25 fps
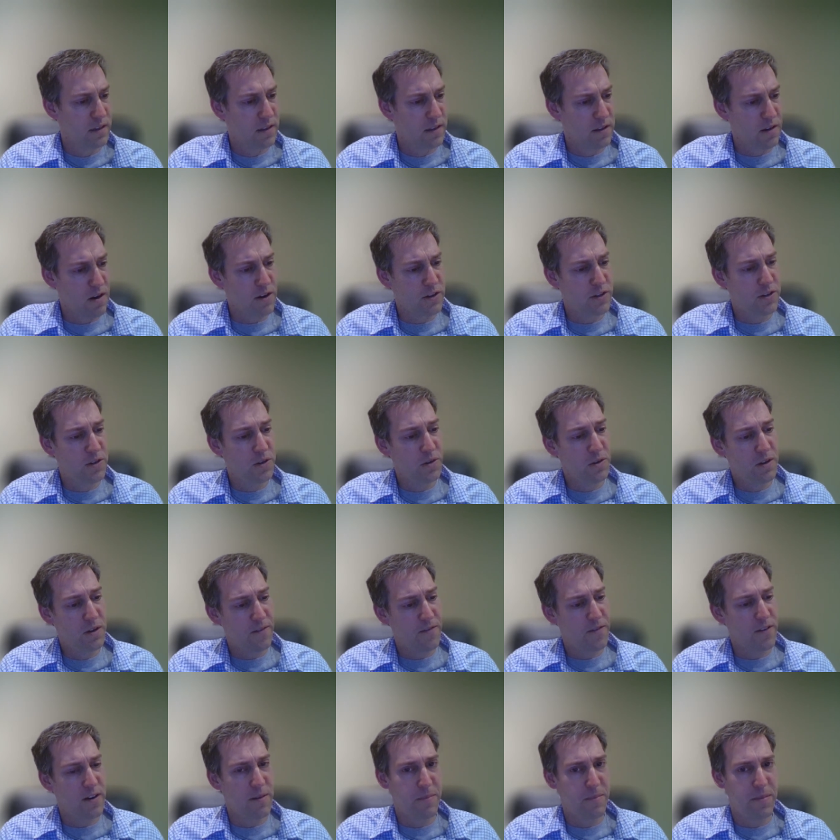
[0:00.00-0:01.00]
There are two
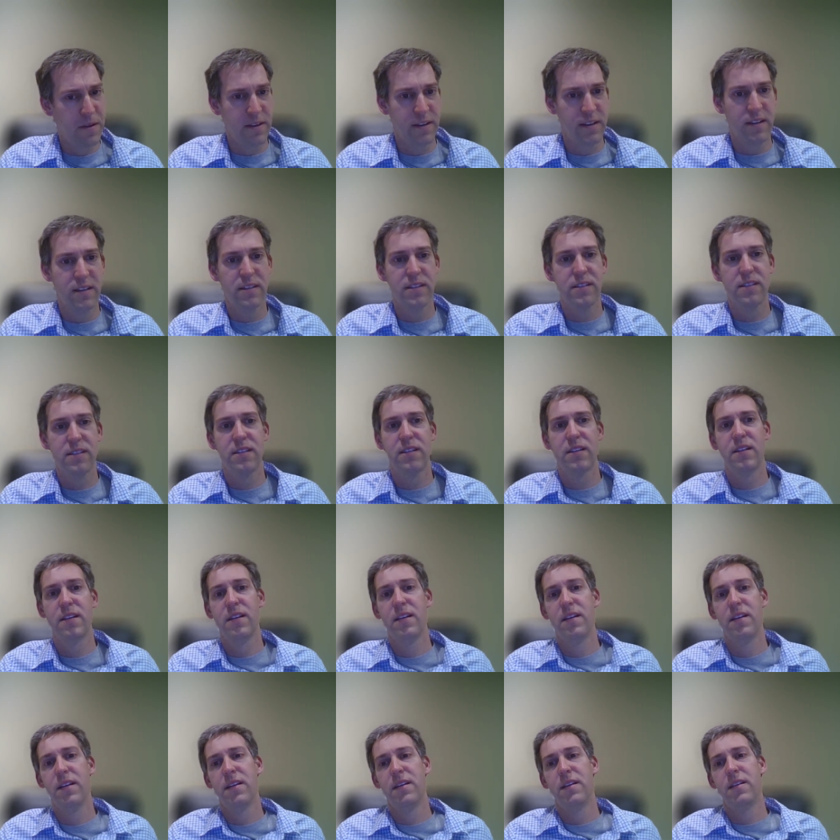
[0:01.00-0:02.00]
different opinions.
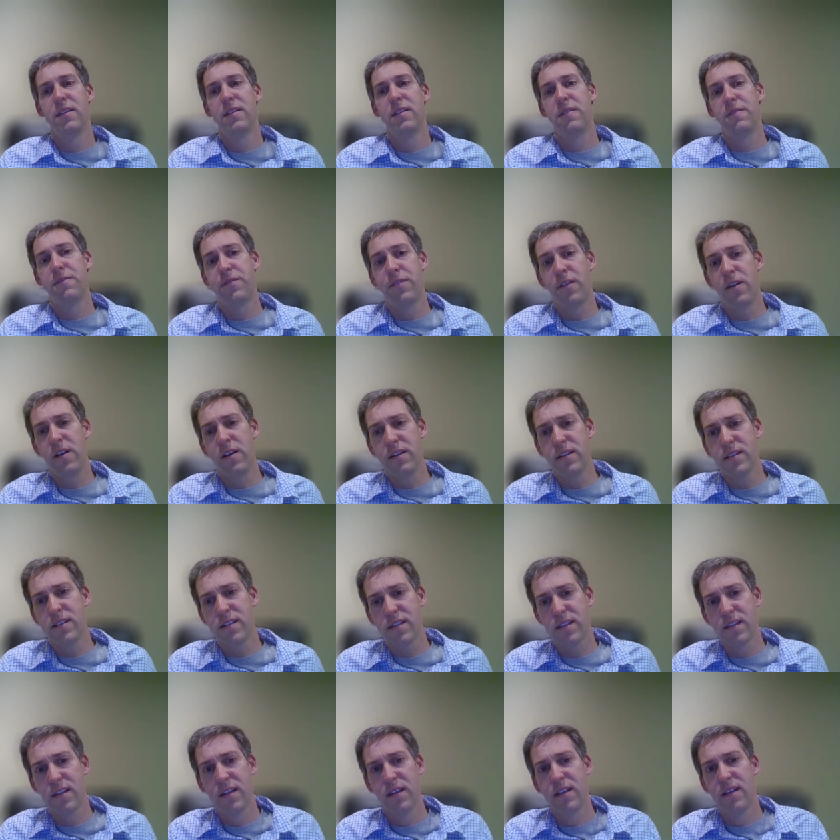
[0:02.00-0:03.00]
The
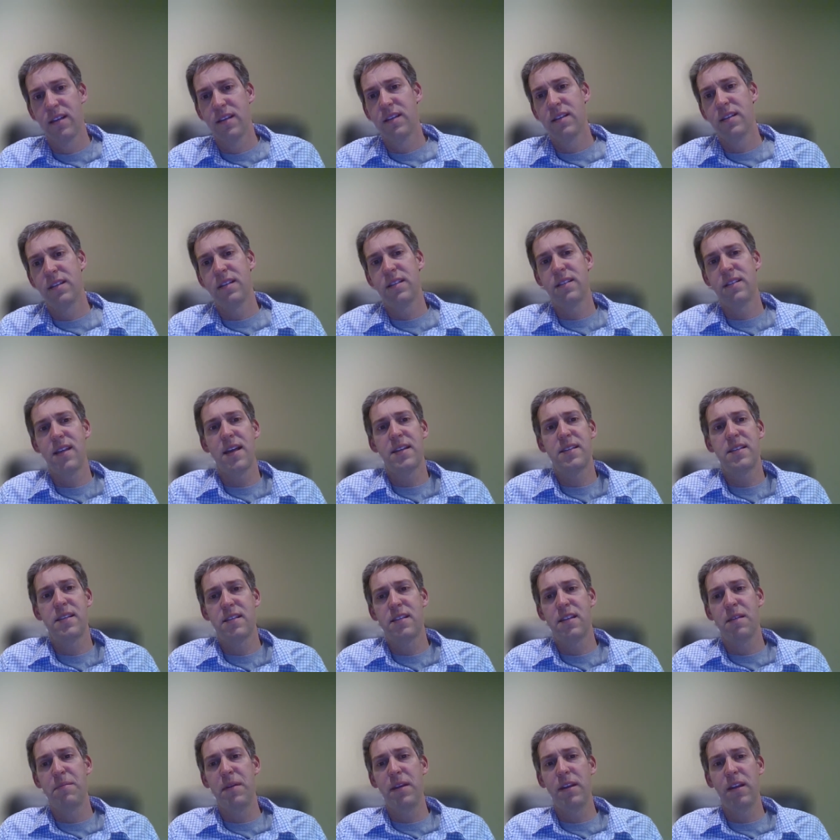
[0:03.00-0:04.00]
first is that
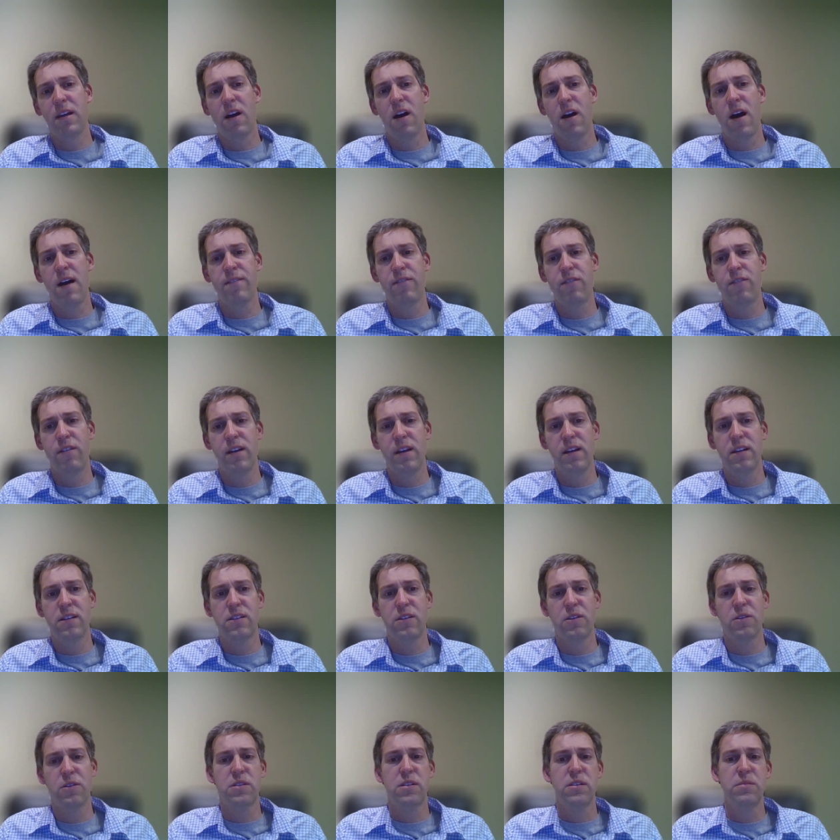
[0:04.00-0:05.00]
since the mincha offering is
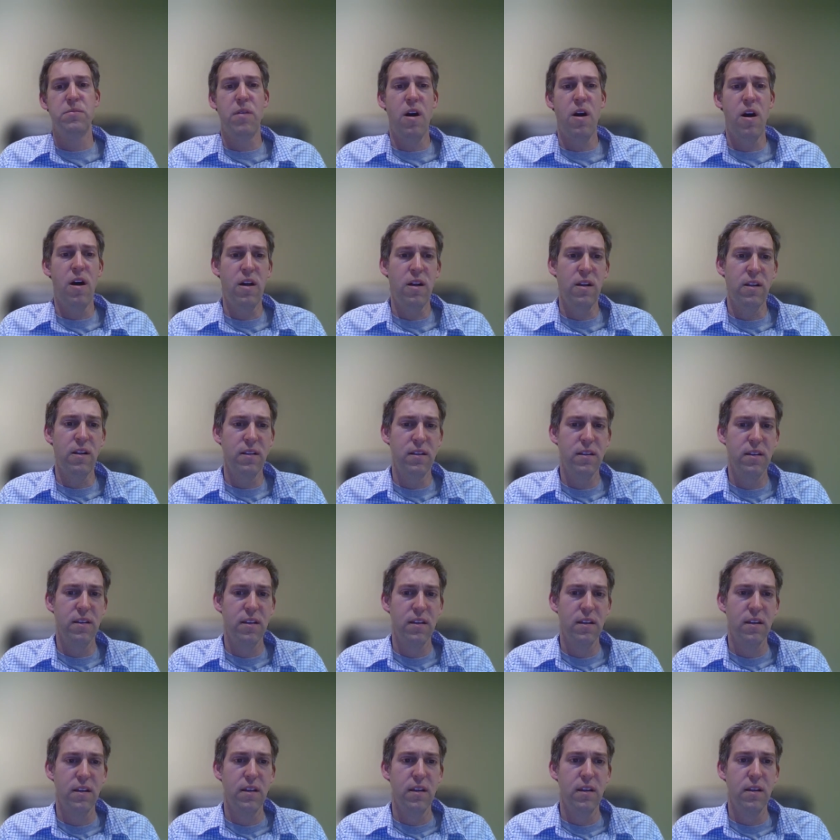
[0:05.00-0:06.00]
so small,
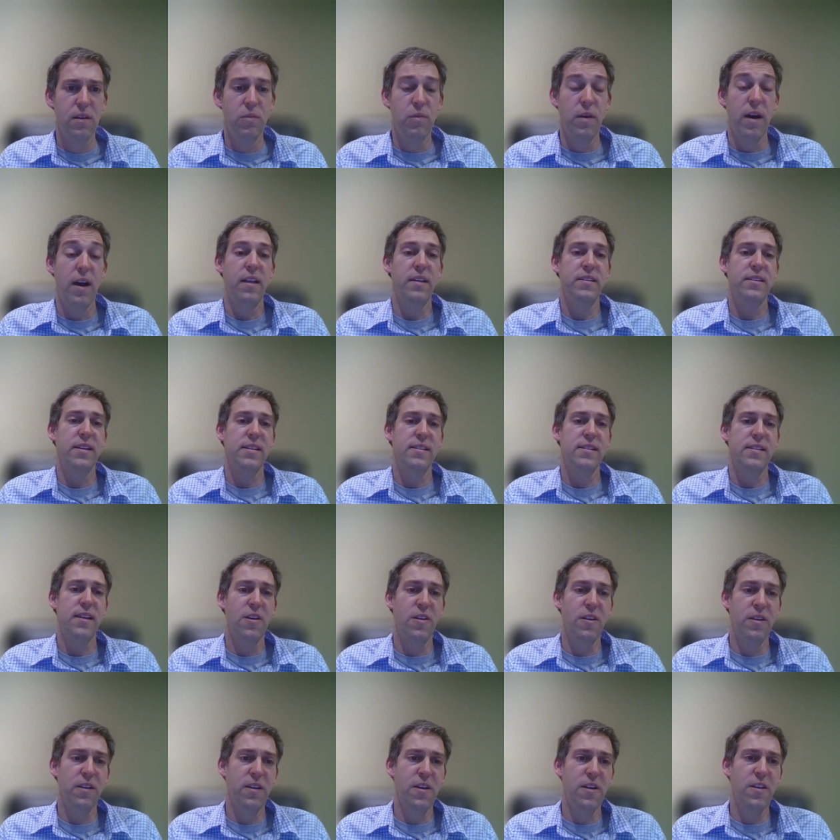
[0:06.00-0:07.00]
well, as I said
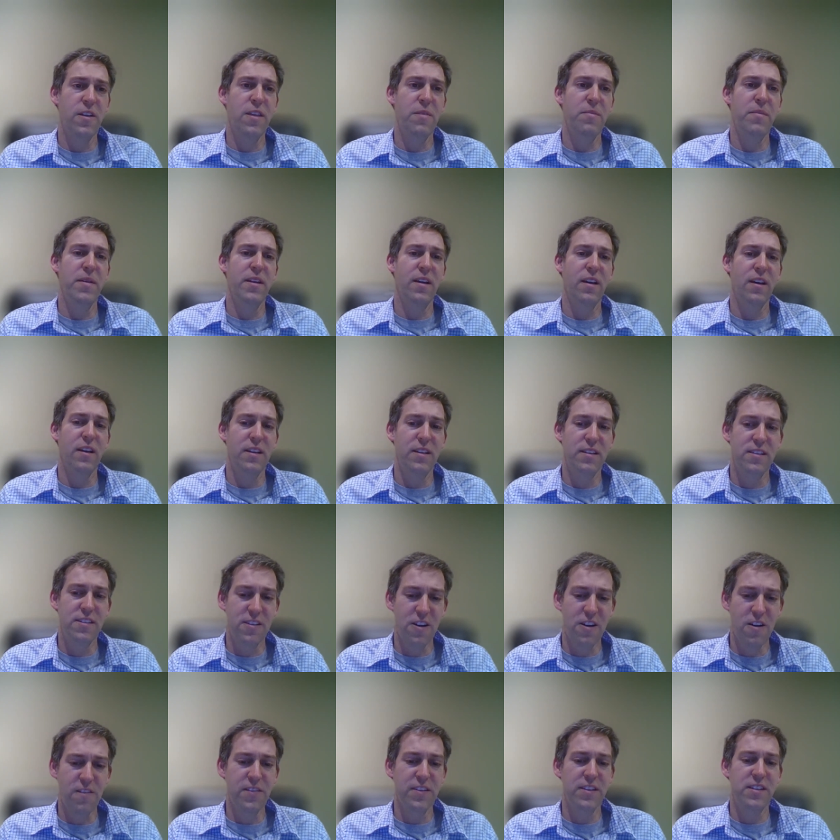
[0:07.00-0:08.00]
earlier, the mincha
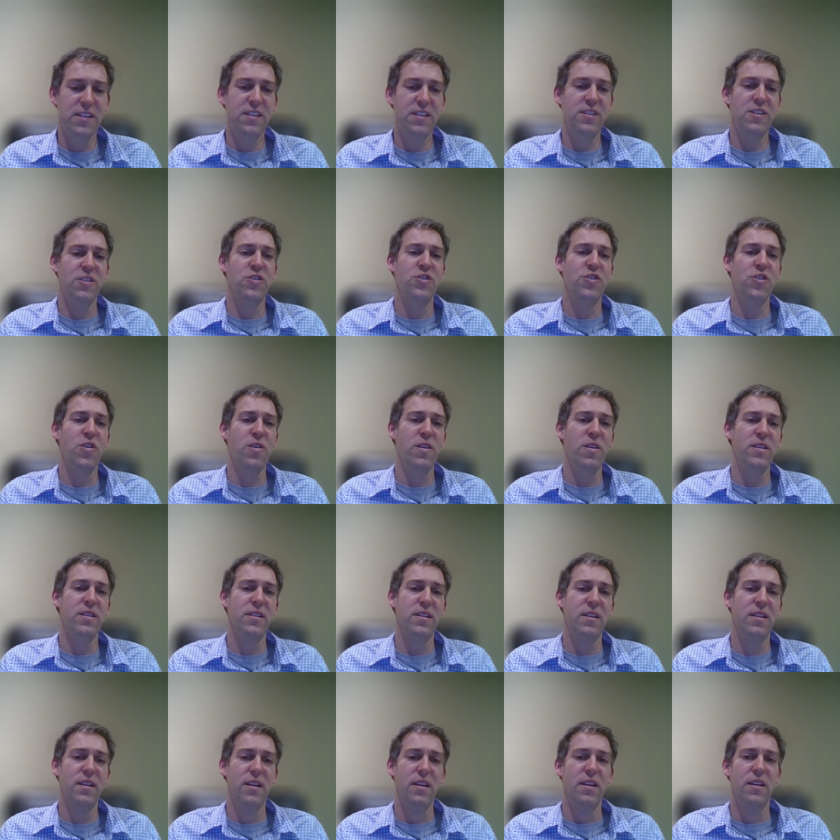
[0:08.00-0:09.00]
service is so
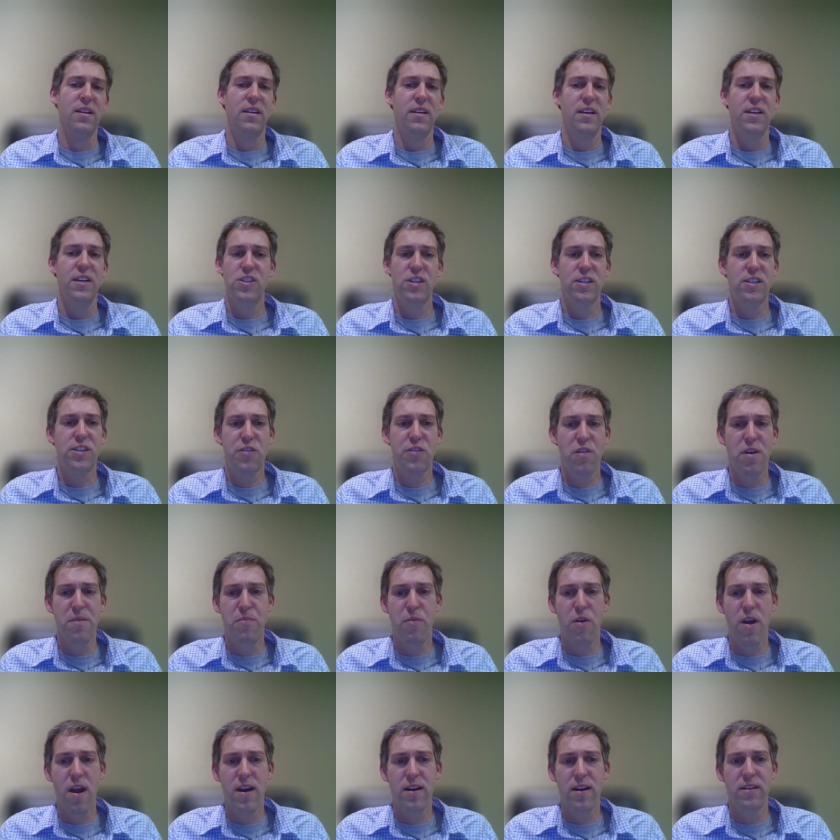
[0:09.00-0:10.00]
short. It's just 3
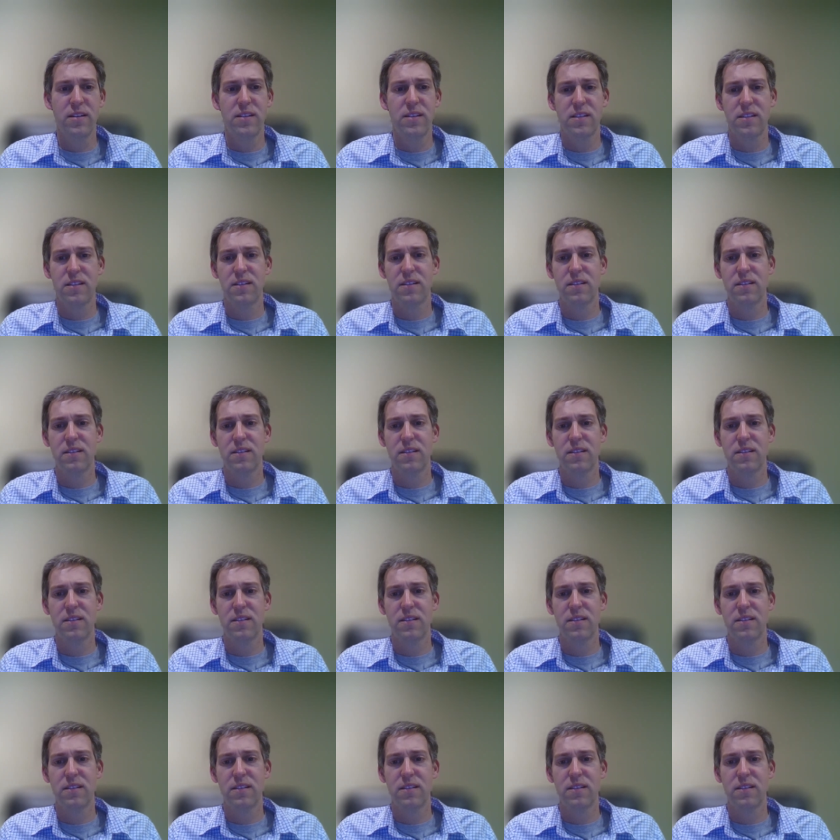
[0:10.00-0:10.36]
prayers.